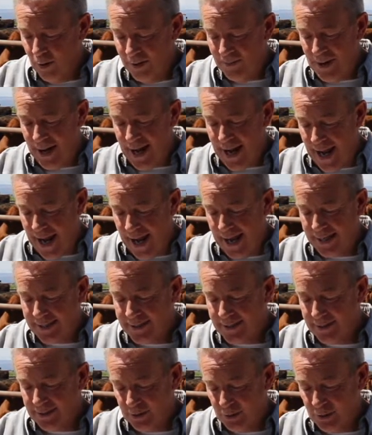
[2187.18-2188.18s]
When my
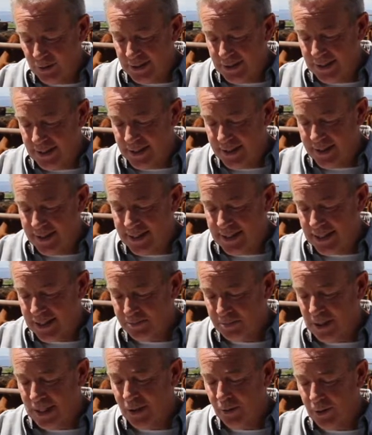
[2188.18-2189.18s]
aunt looked into the
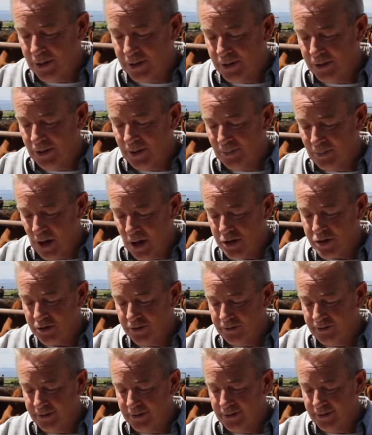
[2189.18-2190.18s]
display window at
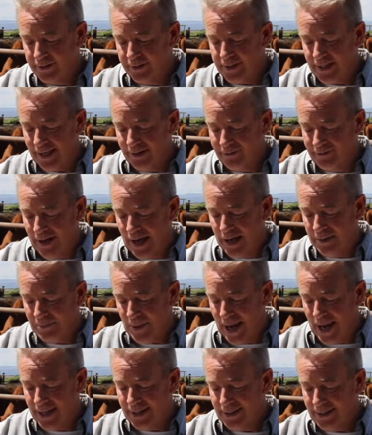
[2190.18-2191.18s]
Marshall Fields and found
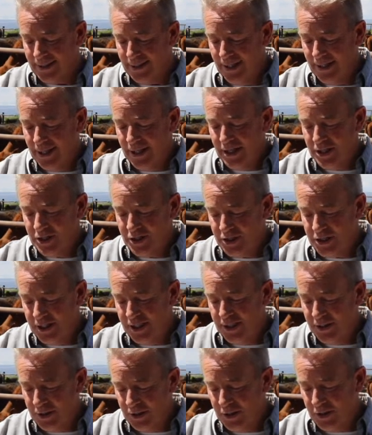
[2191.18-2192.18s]
Pandy,
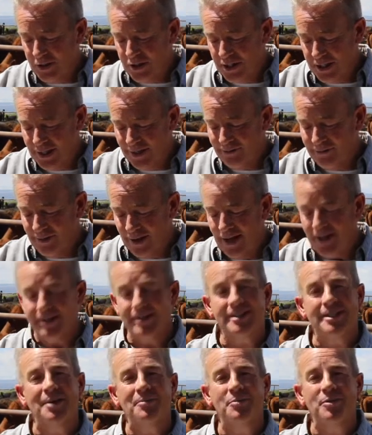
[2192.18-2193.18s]
she knew she had found
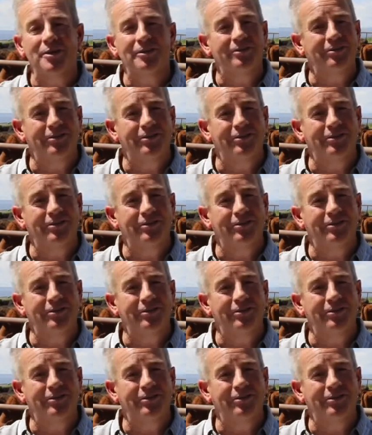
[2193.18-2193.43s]
something